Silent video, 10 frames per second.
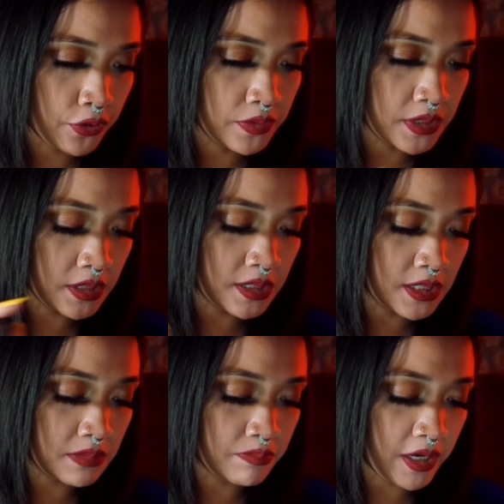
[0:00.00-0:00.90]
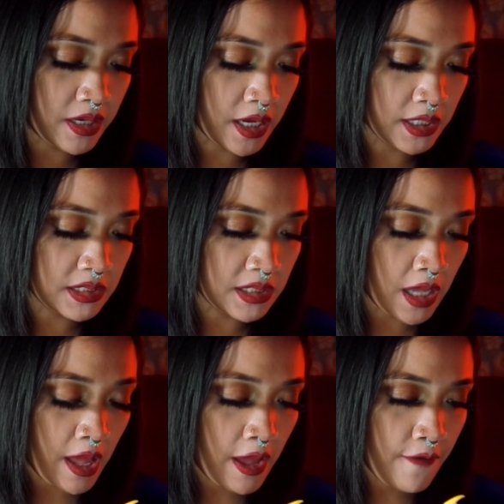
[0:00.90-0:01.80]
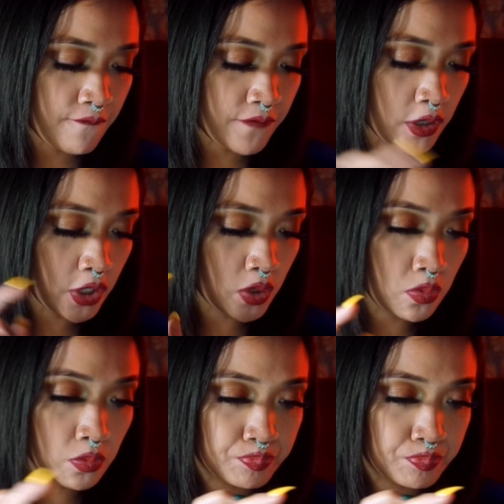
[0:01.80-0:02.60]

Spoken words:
So this is my next photo.